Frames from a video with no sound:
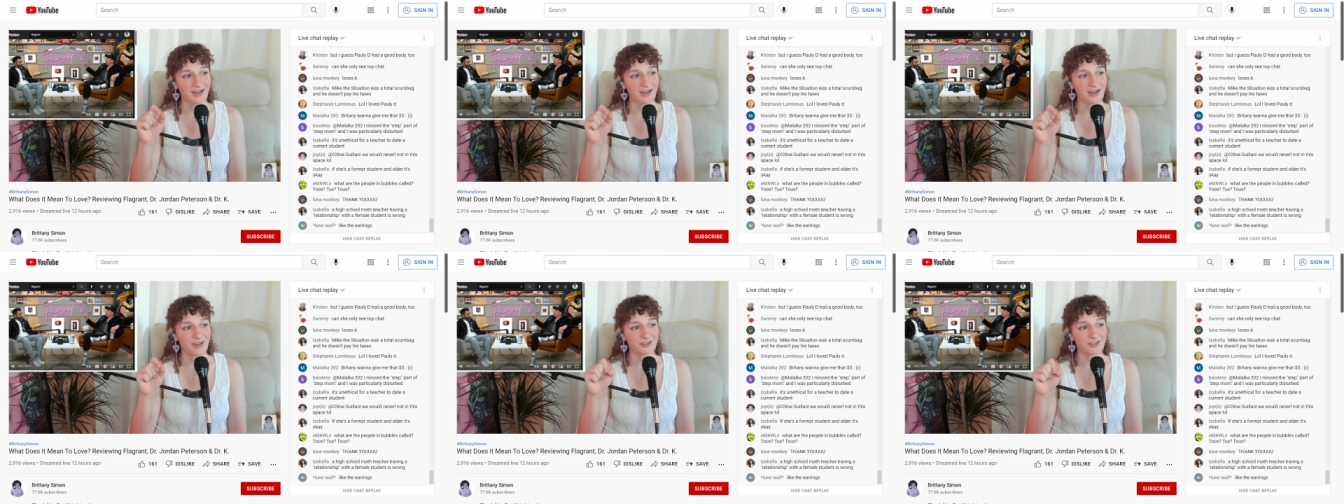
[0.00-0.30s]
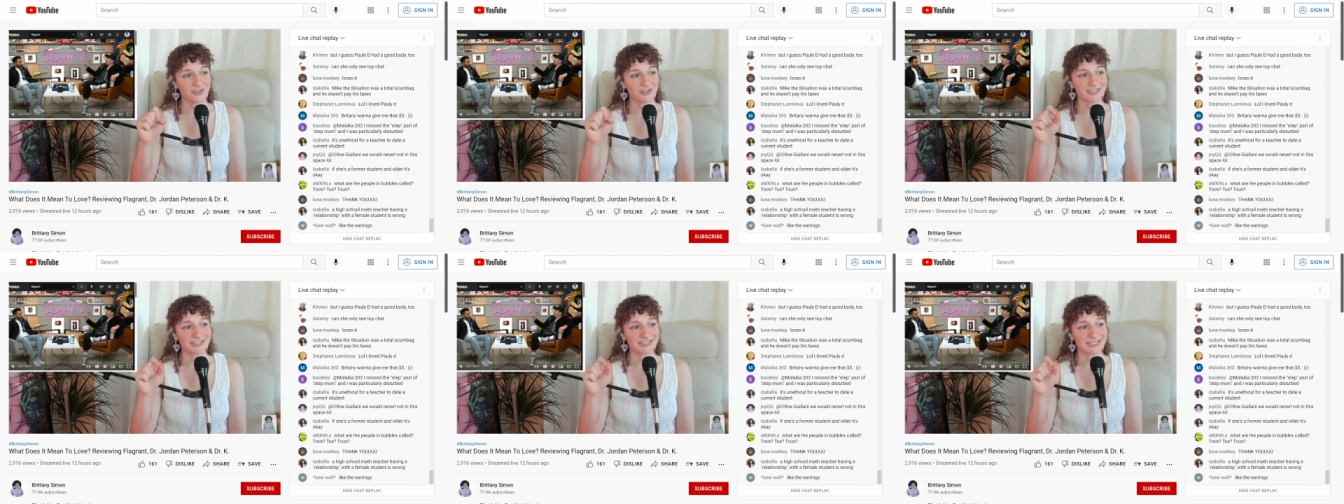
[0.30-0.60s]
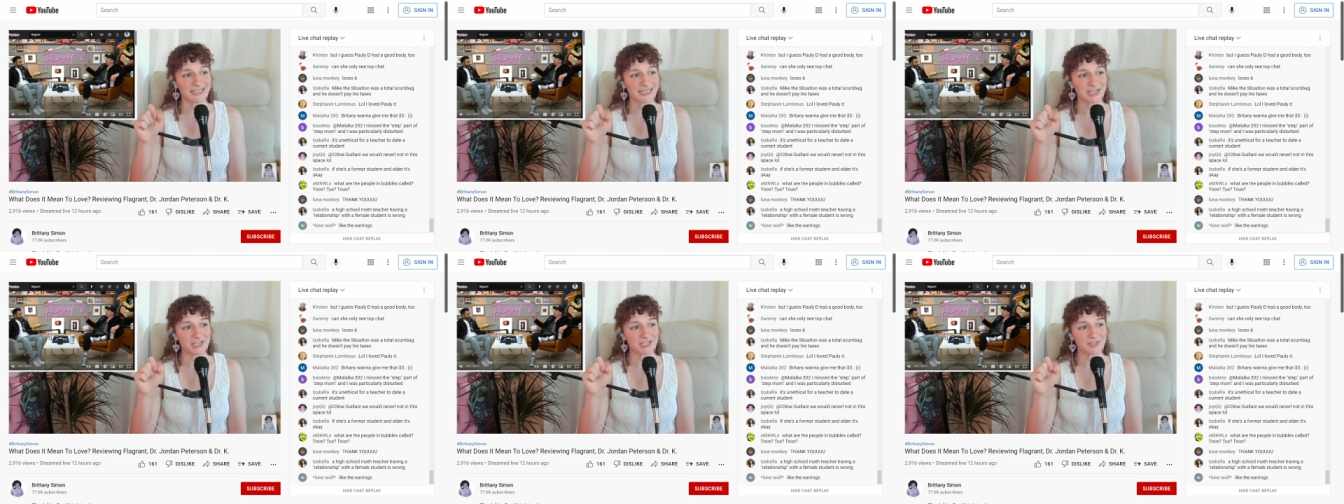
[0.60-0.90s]
a good
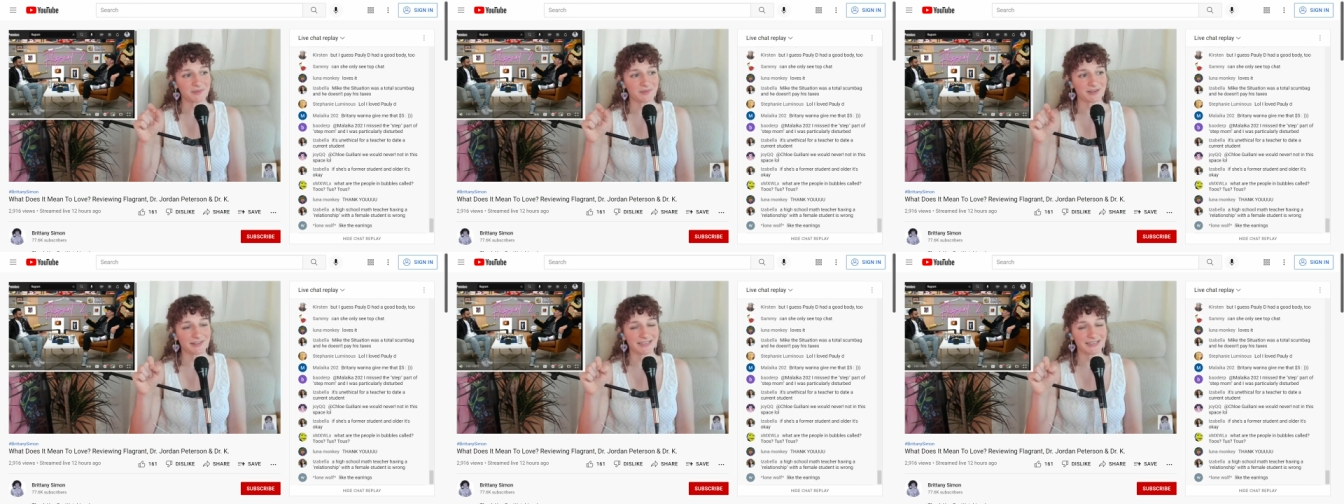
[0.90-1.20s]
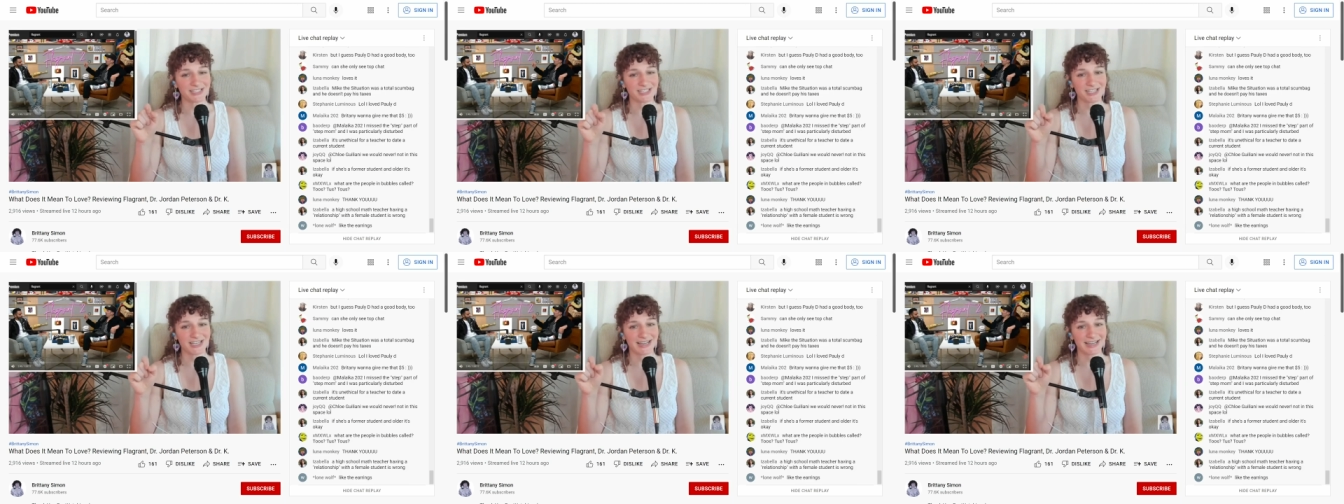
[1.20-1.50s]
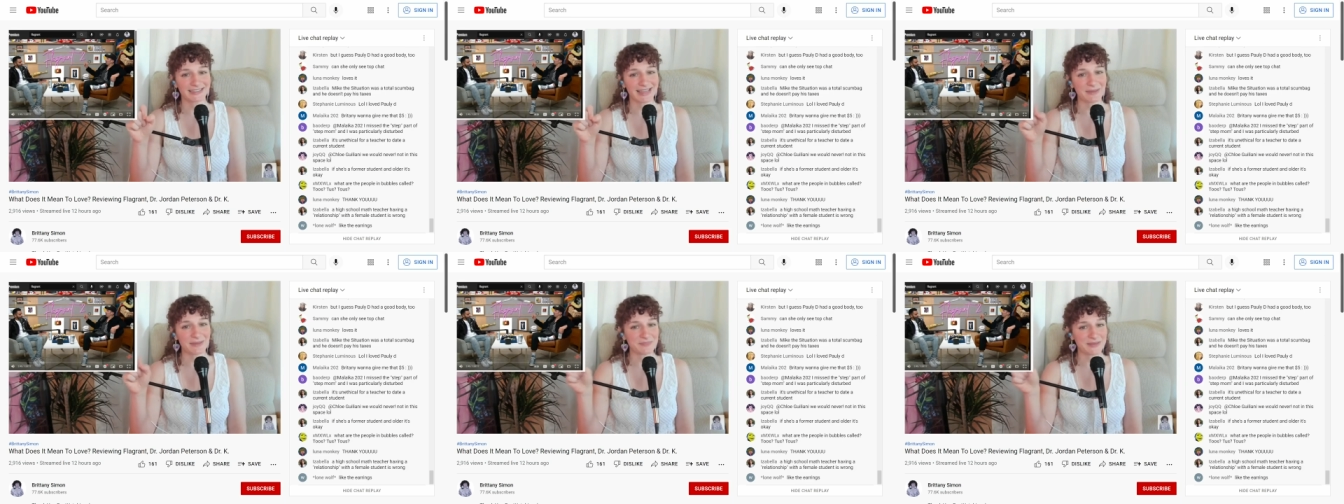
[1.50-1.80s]
teach but at least she
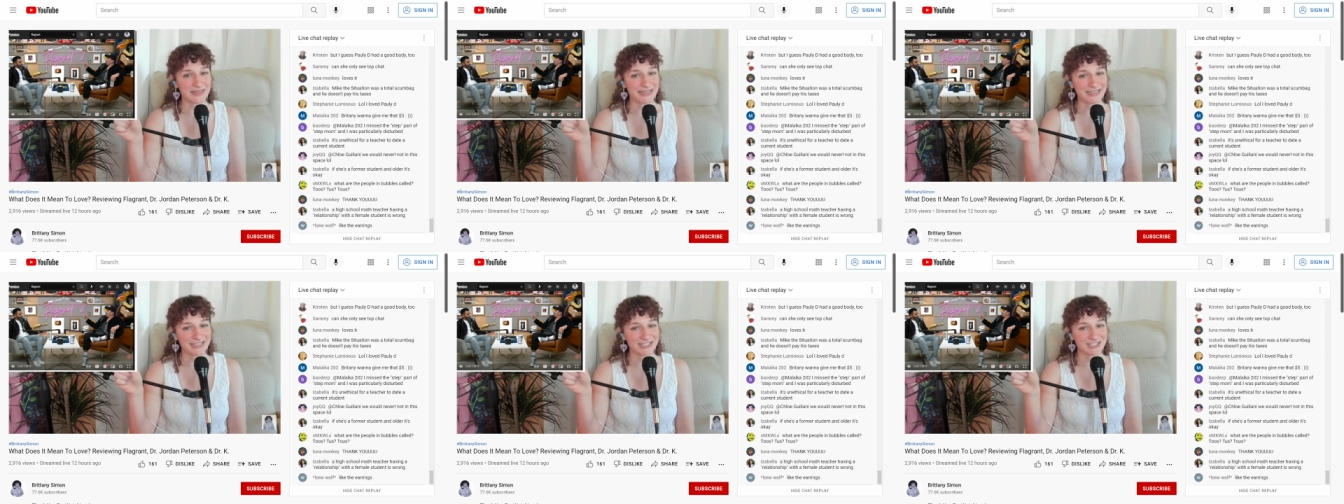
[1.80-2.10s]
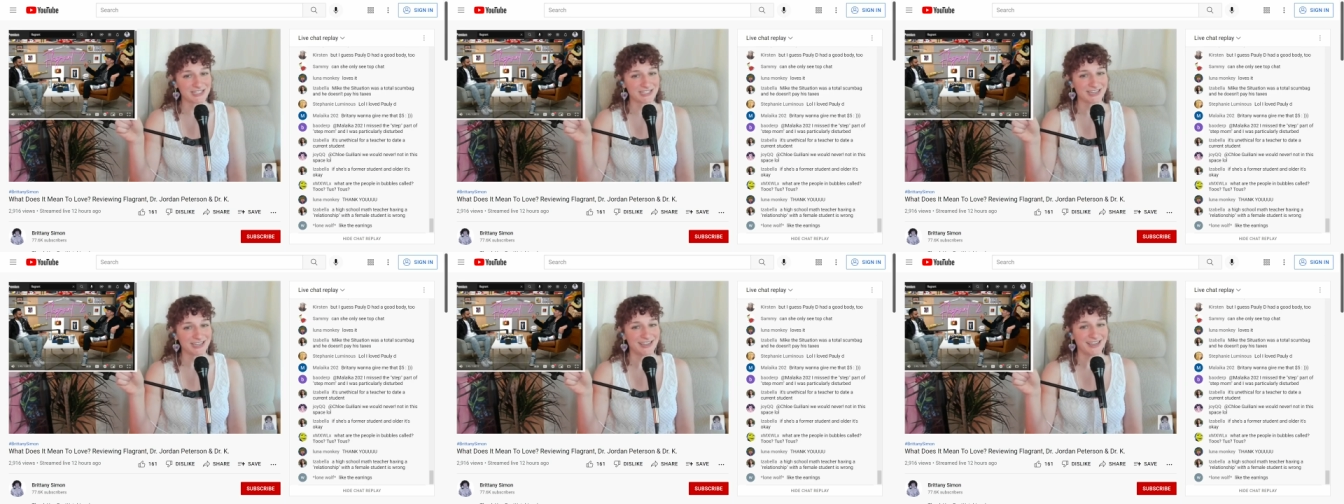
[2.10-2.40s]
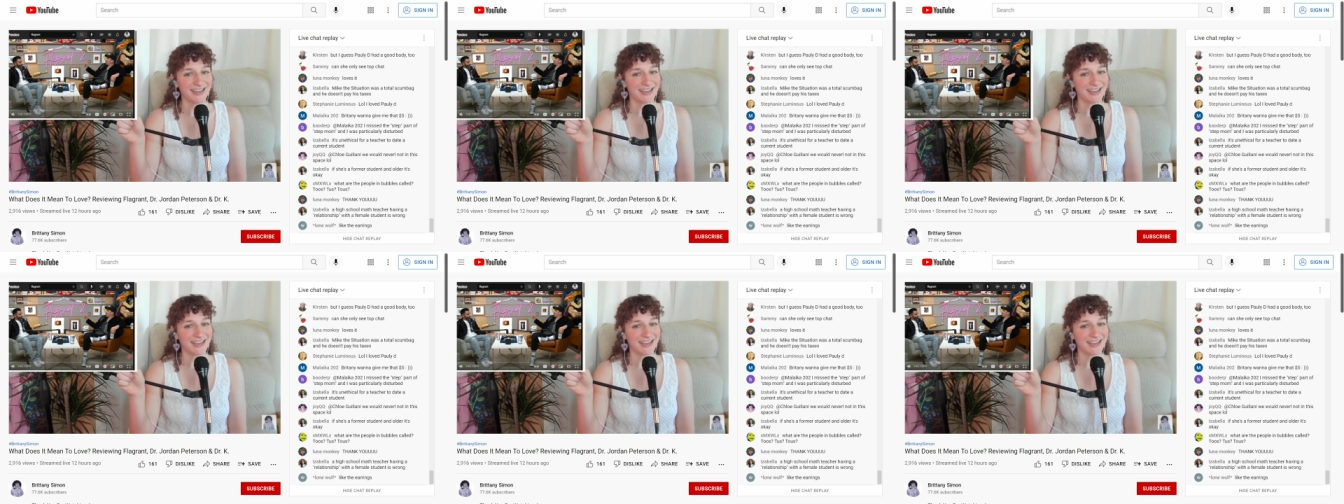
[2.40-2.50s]
got that peach